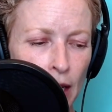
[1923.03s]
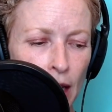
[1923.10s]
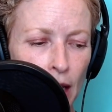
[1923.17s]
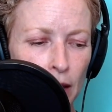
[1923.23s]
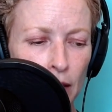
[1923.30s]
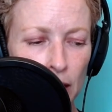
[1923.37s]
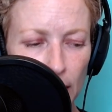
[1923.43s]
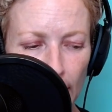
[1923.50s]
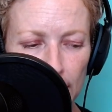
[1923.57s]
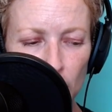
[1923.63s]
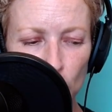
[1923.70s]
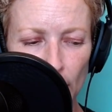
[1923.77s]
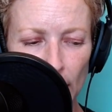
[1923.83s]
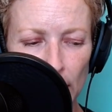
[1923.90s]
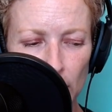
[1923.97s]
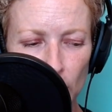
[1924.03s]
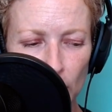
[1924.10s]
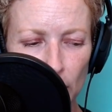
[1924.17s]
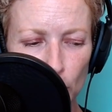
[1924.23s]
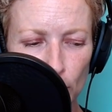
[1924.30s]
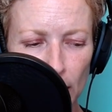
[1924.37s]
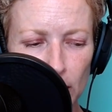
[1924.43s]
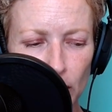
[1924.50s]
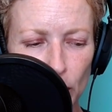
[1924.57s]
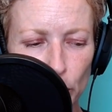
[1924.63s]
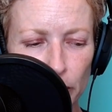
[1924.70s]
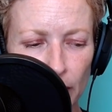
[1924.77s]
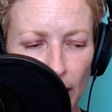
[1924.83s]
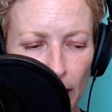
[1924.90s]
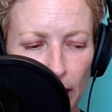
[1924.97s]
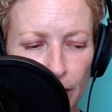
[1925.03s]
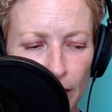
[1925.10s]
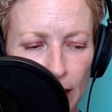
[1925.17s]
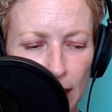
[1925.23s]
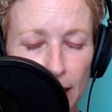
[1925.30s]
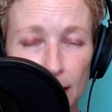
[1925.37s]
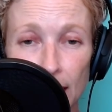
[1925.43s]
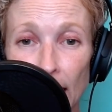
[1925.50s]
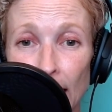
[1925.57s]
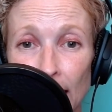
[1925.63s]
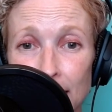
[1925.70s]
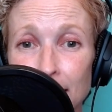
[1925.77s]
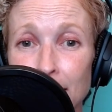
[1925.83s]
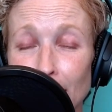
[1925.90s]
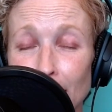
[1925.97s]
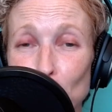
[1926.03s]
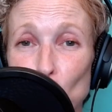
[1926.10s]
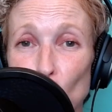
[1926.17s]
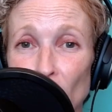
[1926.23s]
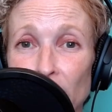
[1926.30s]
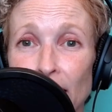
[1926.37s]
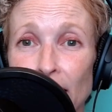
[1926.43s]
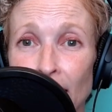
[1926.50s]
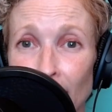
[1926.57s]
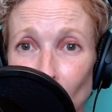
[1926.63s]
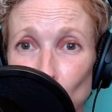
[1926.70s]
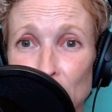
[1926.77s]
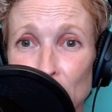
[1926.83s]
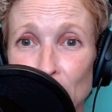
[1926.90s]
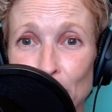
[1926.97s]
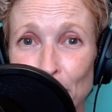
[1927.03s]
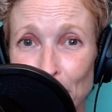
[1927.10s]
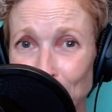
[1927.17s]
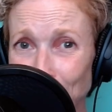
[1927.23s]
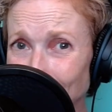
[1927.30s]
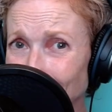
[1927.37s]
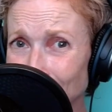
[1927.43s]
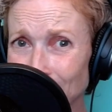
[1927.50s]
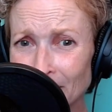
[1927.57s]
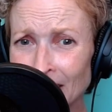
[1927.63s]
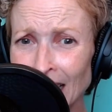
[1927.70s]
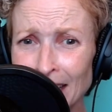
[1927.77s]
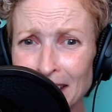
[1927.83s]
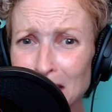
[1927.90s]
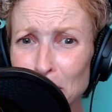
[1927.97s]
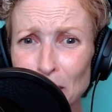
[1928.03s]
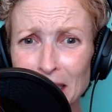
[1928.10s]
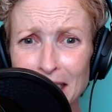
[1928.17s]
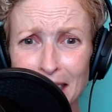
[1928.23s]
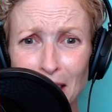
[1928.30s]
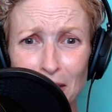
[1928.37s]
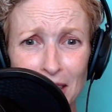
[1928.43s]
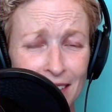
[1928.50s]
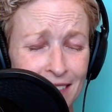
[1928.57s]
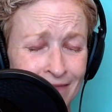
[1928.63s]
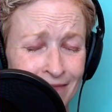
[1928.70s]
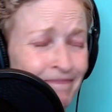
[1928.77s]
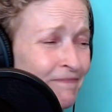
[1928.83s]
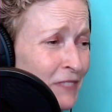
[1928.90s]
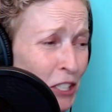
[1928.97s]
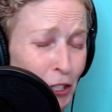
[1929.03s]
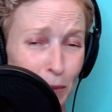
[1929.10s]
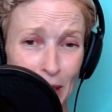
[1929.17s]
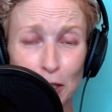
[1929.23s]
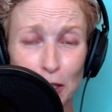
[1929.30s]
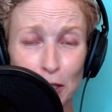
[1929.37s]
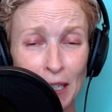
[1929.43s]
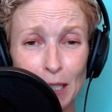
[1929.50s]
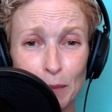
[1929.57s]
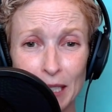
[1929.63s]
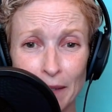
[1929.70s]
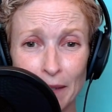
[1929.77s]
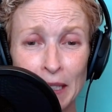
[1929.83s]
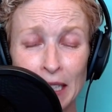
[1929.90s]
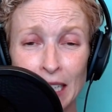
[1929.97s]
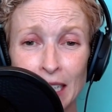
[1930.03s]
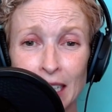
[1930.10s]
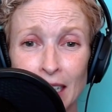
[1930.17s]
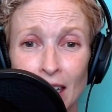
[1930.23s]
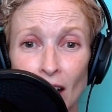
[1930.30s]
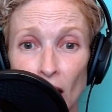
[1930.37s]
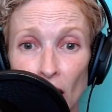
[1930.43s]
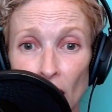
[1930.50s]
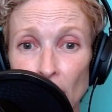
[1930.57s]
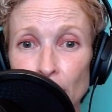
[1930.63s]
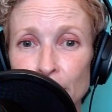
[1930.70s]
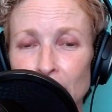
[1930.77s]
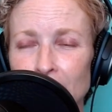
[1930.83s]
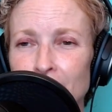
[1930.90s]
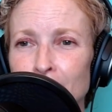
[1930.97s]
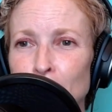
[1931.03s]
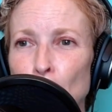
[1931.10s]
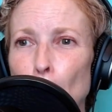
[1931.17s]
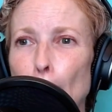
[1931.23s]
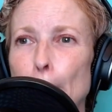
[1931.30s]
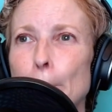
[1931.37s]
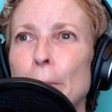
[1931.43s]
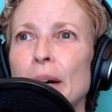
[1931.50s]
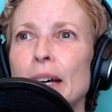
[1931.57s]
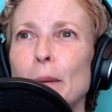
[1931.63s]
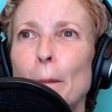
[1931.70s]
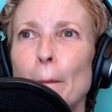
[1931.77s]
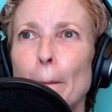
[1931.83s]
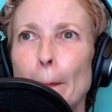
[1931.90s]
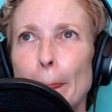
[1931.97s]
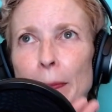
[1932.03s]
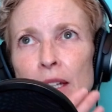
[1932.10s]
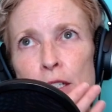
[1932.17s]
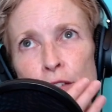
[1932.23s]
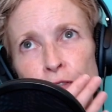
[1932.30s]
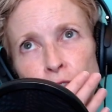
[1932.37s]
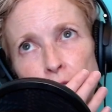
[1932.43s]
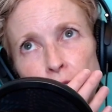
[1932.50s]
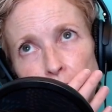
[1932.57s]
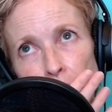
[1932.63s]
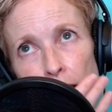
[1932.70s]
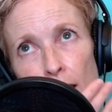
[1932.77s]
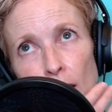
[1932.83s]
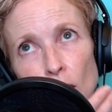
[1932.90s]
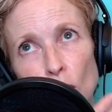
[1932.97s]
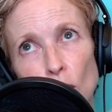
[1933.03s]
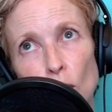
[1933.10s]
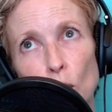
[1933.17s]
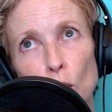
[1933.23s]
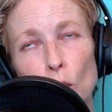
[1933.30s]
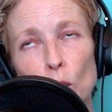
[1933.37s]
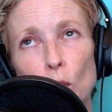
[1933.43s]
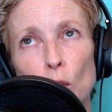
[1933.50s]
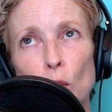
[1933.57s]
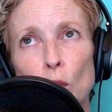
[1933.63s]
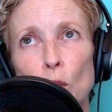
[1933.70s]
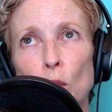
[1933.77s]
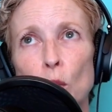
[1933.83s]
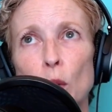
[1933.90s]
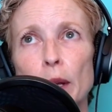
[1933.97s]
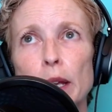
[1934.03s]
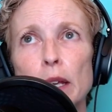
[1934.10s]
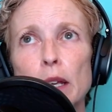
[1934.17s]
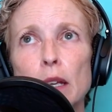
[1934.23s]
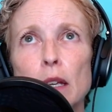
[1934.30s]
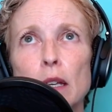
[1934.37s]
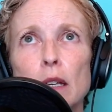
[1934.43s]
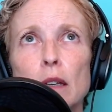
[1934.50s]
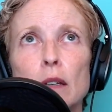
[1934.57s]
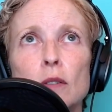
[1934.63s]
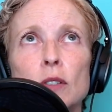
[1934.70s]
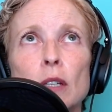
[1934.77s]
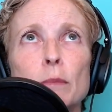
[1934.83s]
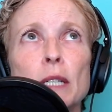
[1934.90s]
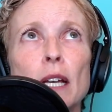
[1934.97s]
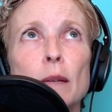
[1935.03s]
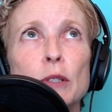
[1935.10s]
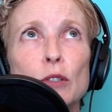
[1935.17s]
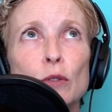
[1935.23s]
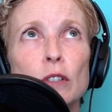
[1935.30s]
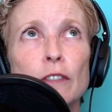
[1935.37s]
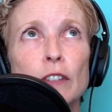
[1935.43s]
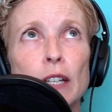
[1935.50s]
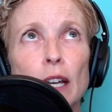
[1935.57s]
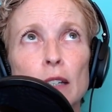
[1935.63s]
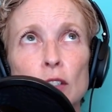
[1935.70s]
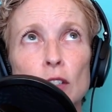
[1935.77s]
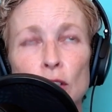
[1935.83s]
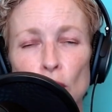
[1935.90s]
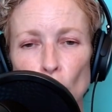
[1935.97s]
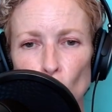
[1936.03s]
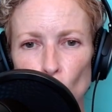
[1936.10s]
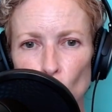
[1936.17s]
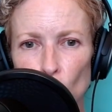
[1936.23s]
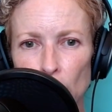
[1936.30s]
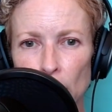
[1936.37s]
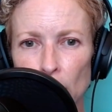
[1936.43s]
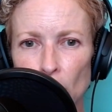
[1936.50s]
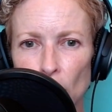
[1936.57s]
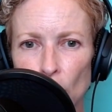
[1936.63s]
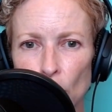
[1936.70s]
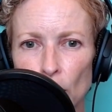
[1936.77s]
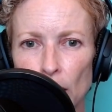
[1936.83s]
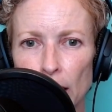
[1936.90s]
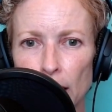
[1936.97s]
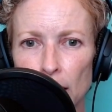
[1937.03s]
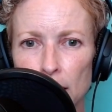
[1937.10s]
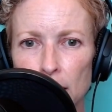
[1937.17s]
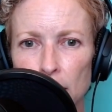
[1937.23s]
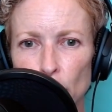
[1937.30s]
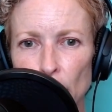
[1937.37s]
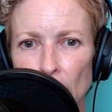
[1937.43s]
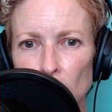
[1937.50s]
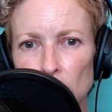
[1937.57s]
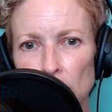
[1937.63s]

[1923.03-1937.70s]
The last strategy number 5, is ask them what helps. And this might sound, excuse me, incredibly obvious, but it's funny how we sometimes sort of get so in our own heads about